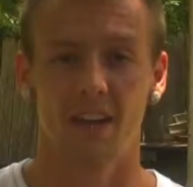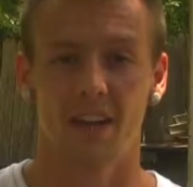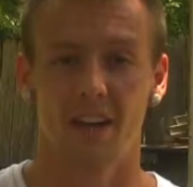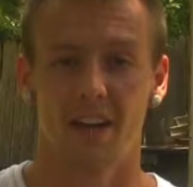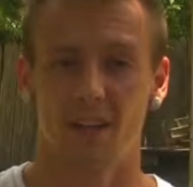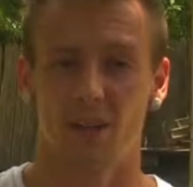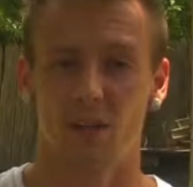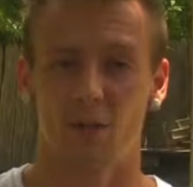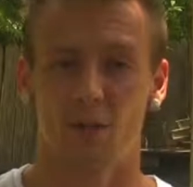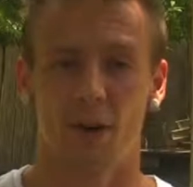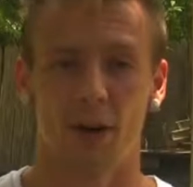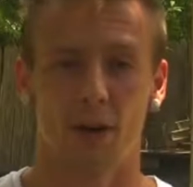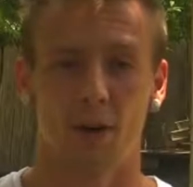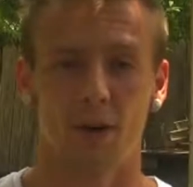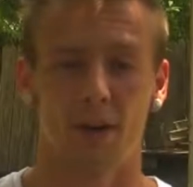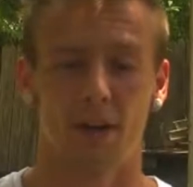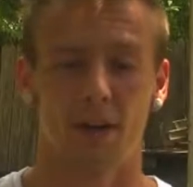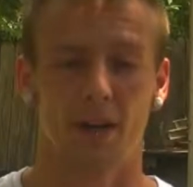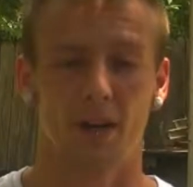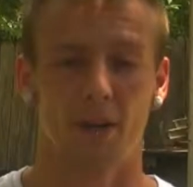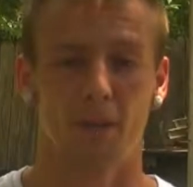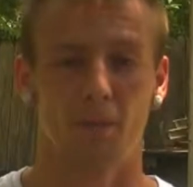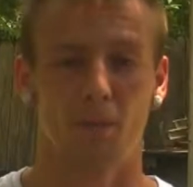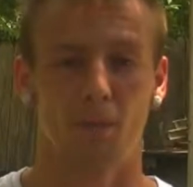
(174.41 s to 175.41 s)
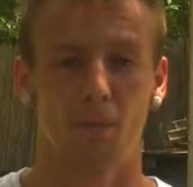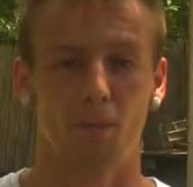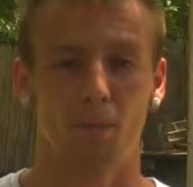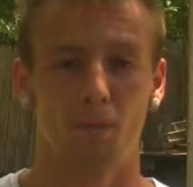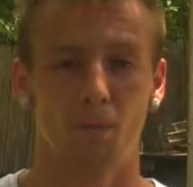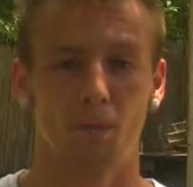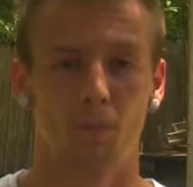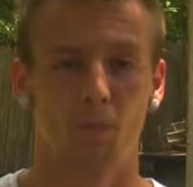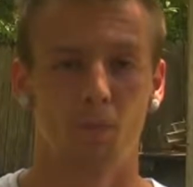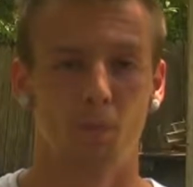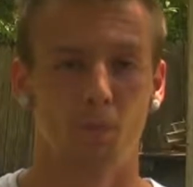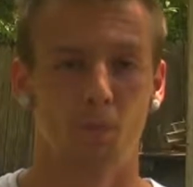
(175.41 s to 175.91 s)
It's very
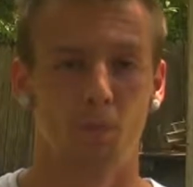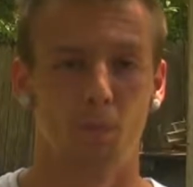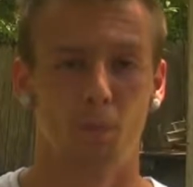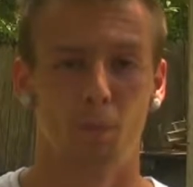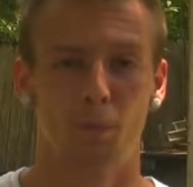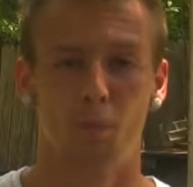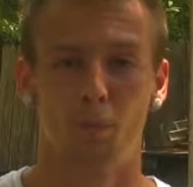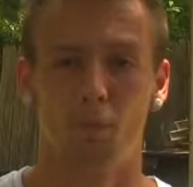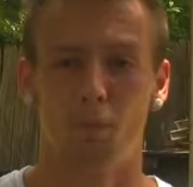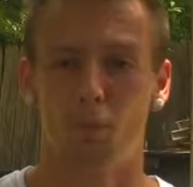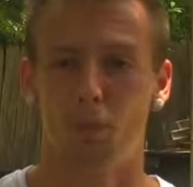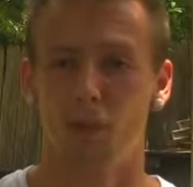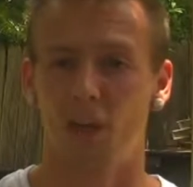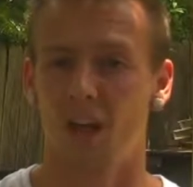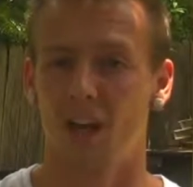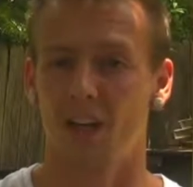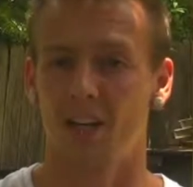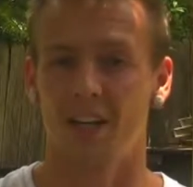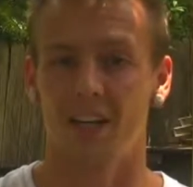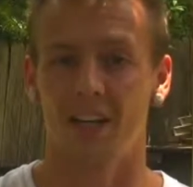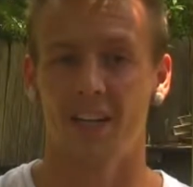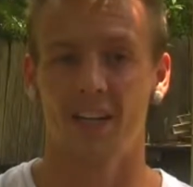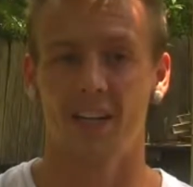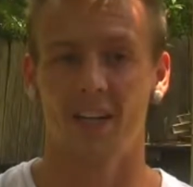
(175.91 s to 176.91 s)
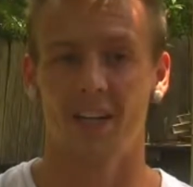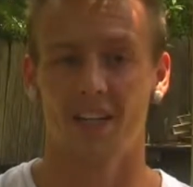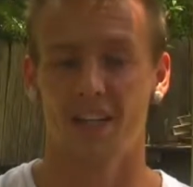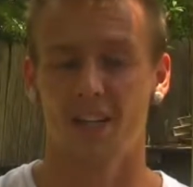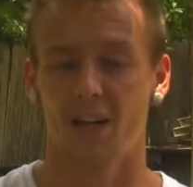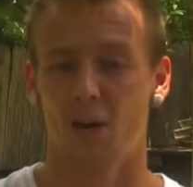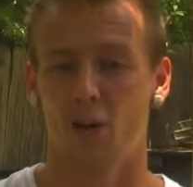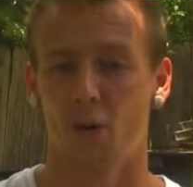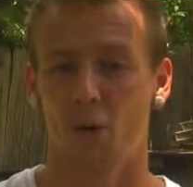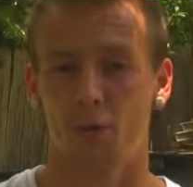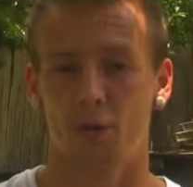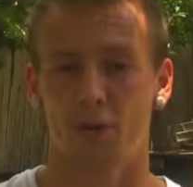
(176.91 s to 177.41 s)
blocky, is
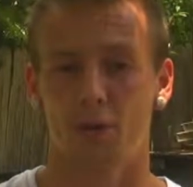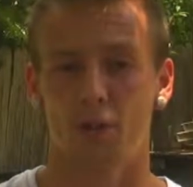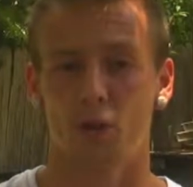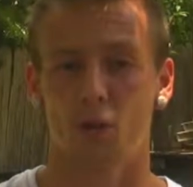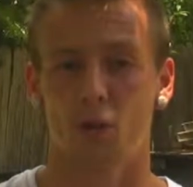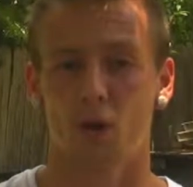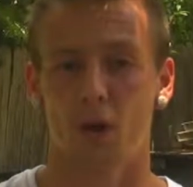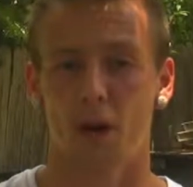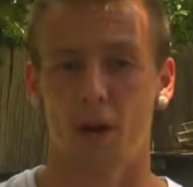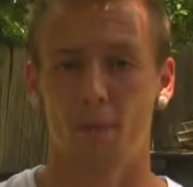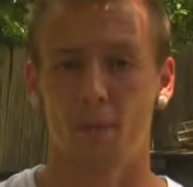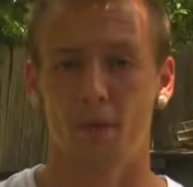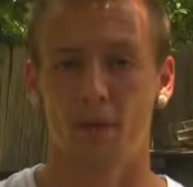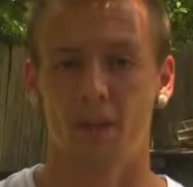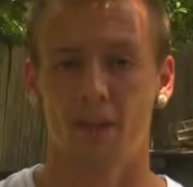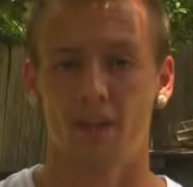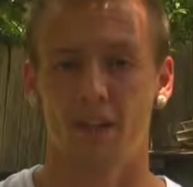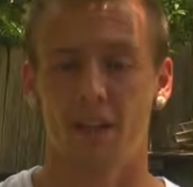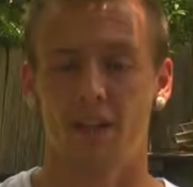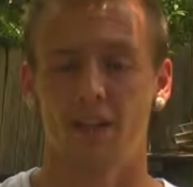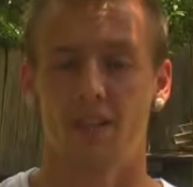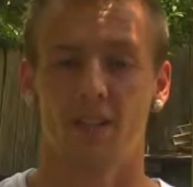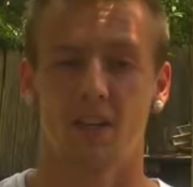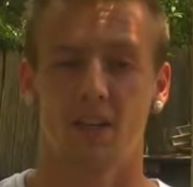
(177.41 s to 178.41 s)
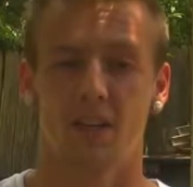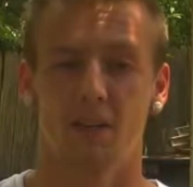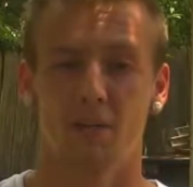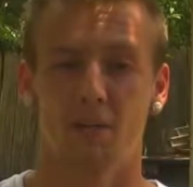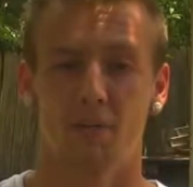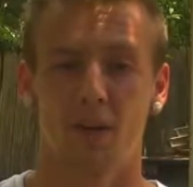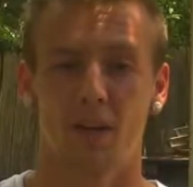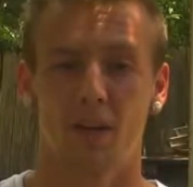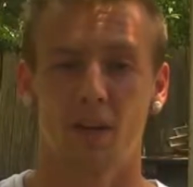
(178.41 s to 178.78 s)
how I would describe it, instead of